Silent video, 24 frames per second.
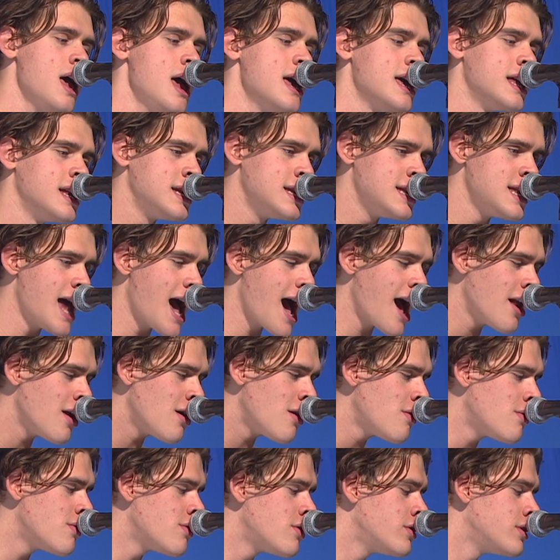and I
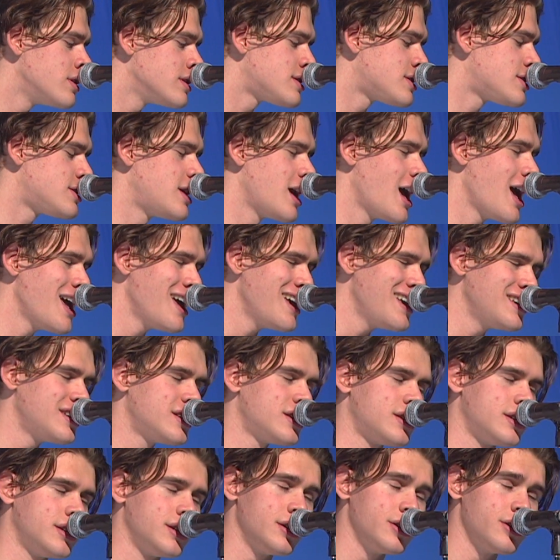don't wanna stay
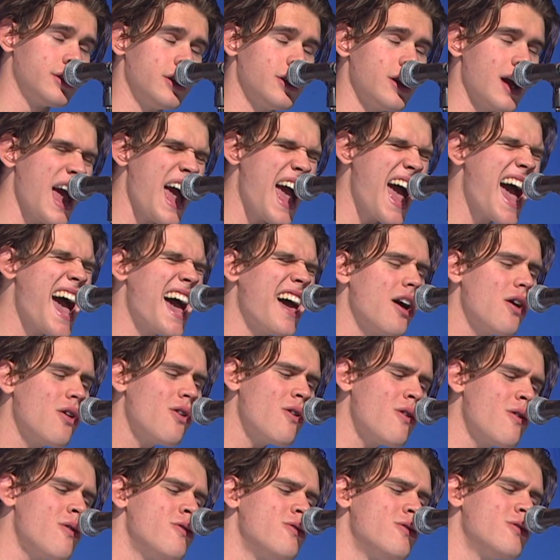here at
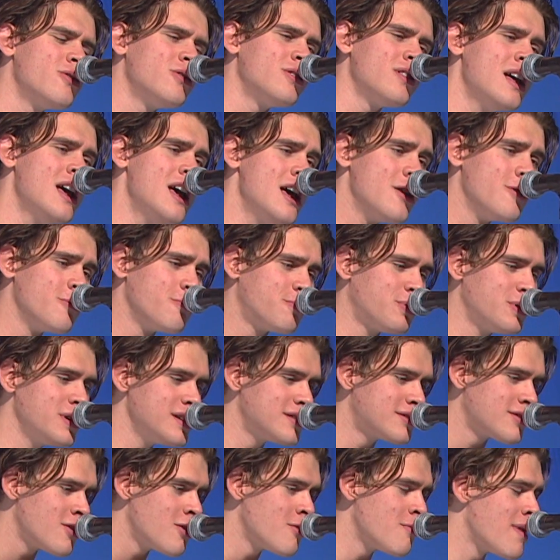all. And
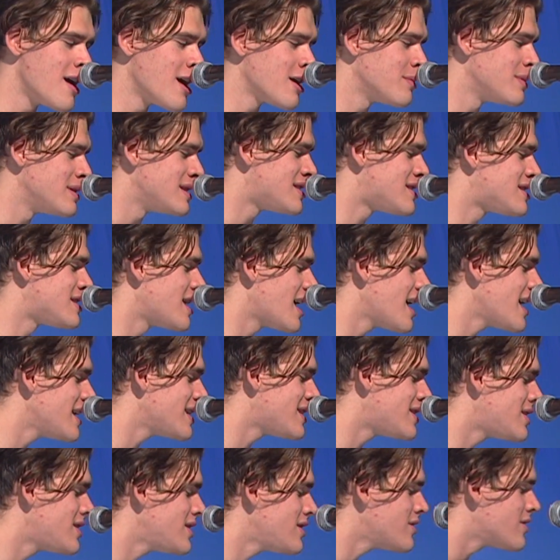please don't make me stay
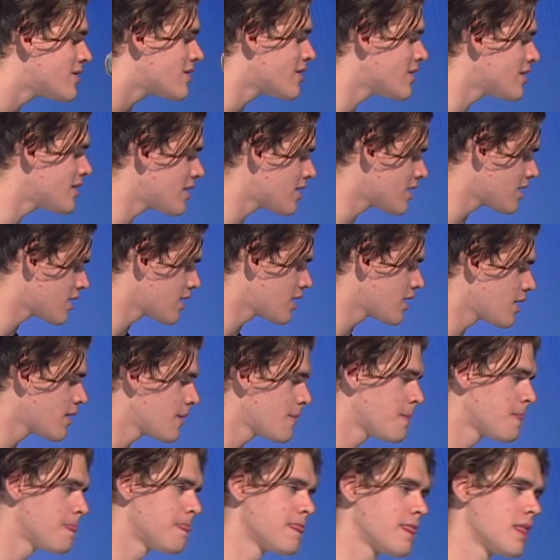here,
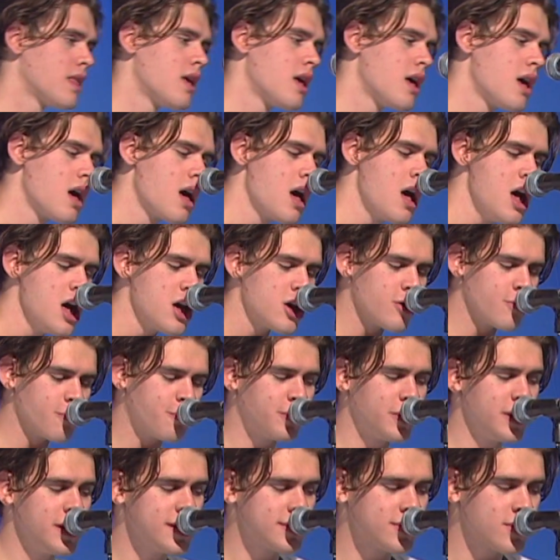and
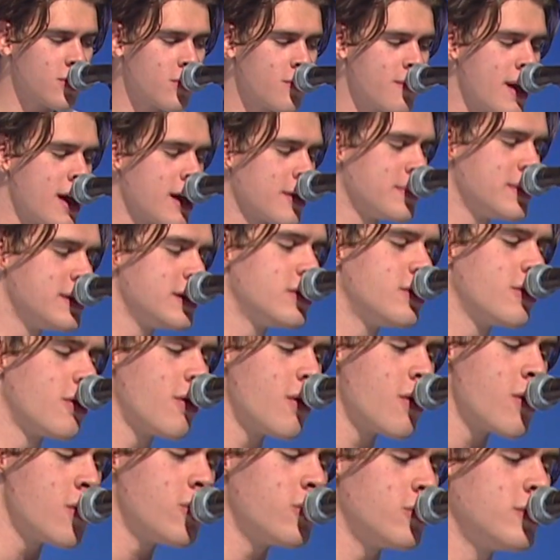please don't make me go
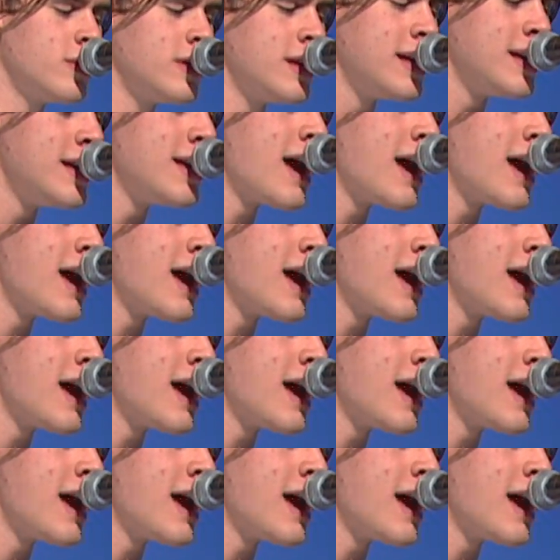the